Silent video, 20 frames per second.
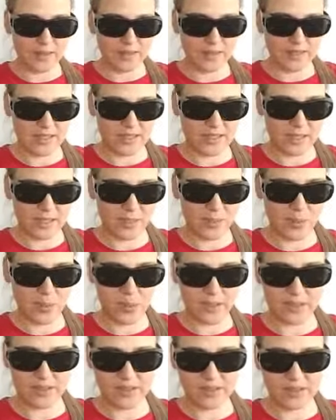saying
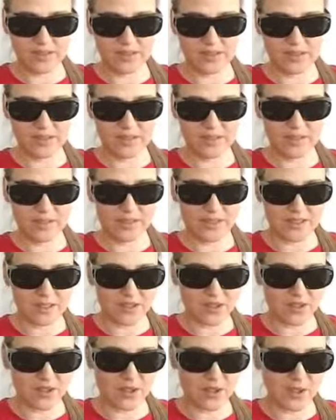what
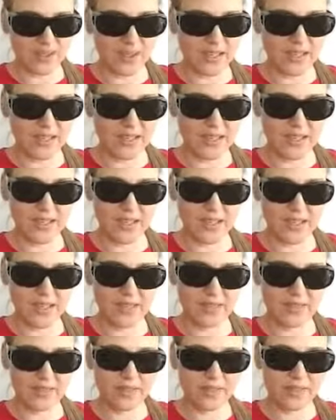surgery I
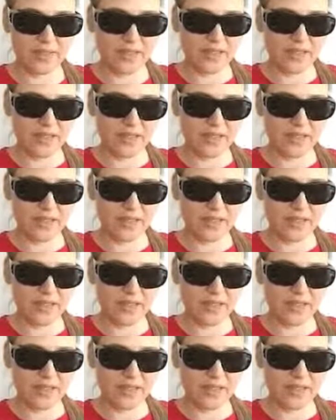have.